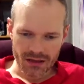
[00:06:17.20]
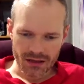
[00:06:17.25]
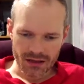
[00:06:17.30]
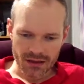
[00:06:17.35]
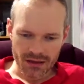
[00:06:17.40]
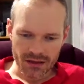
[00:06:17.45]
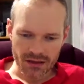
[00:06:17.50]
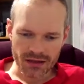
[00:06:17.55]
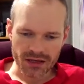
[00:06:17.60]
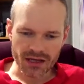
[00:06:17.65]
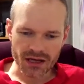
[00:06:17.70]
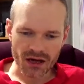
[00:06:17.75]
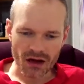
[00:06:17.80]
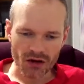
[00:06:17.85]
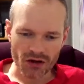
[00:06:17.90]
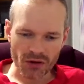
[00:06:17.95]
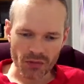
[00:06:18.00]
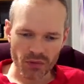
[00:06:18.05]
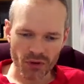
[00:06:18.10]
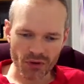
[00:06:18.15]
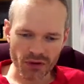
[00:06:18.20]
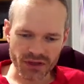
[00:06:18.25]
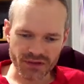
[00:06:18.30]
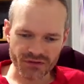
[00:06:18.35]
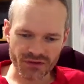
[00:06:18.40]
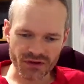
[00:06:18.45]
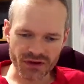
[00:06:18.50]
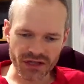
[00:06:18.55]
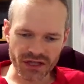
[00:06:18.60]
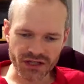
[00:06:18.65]
You get all your points
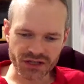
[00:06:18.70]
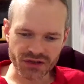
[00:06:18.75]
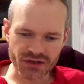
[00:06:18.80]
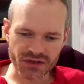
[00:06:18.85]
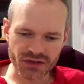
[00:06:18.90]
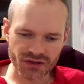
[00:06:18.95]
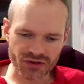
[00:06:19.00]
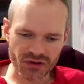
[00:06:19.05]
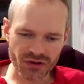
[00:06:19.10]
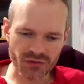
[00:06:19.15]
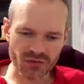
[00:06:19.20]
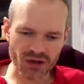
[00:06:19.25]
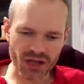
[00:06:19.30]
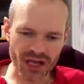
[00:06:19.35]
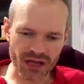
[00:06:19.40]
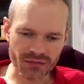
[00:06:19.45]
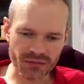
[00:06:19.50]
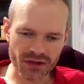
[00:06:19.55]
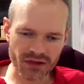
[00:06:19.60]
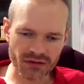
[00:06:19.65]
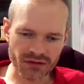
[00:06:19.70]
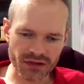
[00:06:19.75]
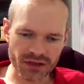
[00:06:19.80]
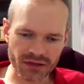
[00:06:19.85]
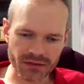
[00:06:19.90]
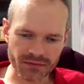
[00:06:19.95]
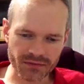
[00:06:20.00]
for engine and trim reliability.